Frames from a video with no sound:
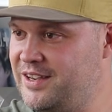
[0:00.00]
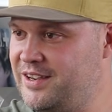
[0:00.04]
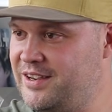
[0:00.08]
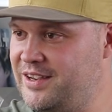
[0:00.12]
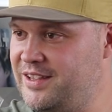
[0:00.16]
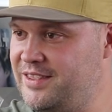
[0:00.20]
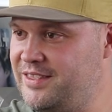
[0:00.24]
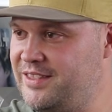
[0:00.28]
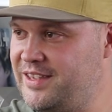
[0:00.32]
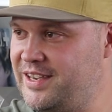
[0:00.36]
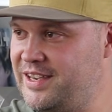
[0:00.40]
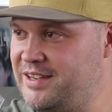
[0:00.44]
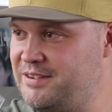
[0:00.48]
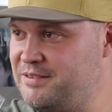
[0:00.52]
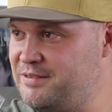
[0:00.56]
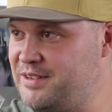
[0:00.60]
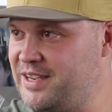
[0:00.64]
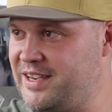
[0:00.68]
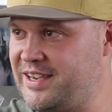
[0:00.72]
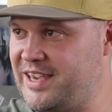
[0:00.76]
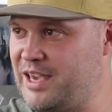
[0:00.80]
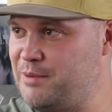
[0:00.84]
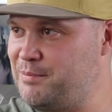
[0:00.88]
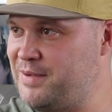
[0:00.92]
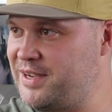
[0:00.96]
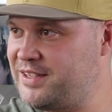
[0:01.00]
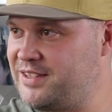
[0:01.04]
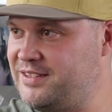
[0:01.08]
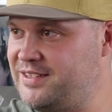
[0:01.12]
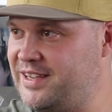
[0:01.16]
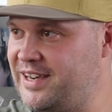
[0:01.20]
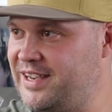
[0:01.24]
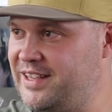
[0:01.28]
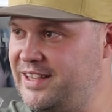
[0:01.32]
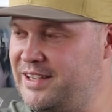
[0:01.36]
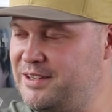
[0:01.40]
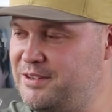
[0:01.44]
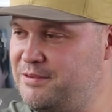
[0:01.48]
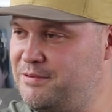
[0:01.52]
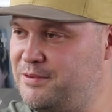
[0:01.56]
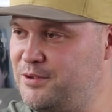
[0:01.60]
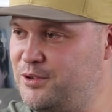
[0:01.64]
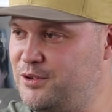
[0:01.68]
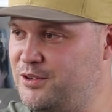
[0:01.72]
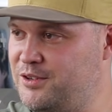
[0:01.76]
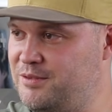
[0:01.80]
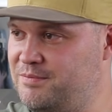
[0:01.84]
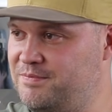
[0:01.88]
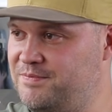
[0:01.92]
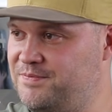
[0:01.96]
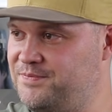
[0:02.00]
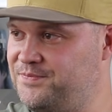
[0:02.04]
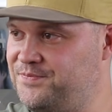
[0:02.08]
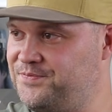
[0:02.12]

And then came back to Thailand for,